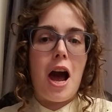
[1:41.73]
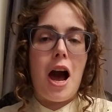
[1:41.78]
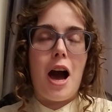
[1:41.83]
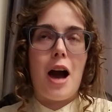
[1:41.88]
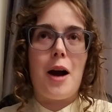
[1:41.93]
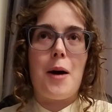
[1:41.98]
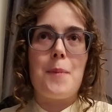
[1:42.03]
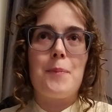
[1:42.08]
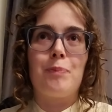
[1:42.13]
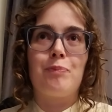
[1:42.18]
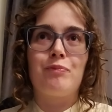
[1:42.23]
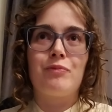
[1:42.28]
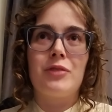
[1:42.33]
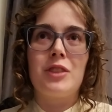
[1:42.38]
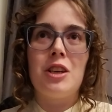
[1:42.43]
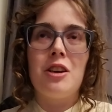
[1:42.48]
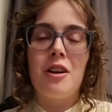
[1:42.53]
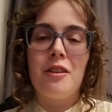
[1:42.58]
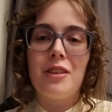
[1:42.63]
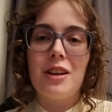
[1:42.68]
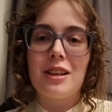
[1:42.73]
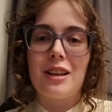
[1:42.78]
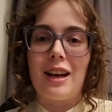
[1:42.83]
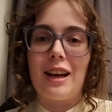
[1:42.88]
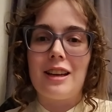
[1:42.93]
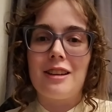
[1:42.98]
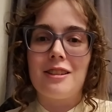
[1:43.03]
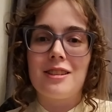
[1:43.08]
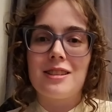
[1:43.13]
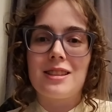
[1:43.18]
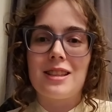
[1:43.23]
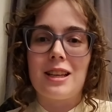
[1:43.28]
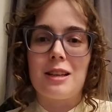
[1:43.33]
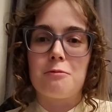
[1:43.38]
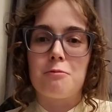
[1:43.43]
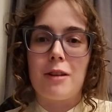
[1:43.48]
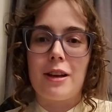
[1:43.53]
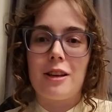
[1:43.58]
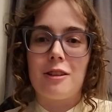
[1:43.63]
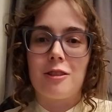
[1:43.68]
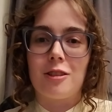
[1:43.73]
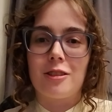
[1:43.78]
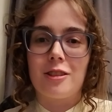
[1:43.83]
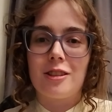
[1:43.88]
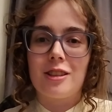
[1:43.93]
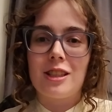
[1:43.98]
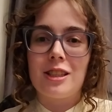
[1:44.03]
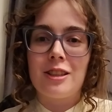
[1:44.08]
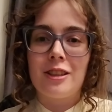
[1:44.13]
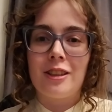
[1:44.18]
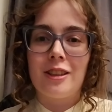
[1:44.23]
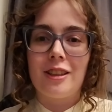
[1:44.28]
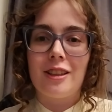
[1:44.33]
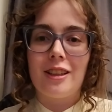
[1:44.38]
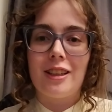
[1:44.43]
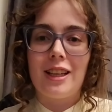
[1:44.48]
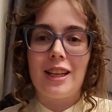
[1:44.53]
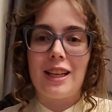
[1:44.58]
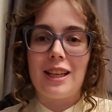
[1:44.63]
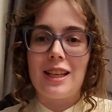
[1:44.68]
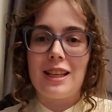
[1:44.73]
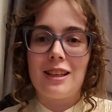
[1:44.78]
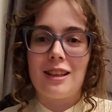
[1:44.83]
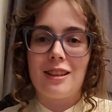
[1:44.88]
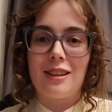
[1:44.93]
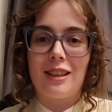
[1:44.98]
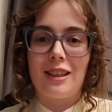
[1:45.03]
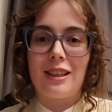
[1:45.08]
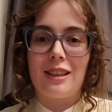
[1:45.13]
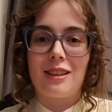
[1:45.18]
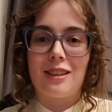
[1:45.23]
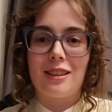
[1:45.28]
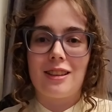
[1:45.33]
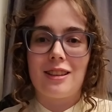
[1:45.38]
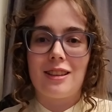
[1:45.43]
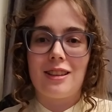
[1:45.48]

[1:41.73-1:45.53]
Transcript: Um, you have a guy who's like way older than her hitting on like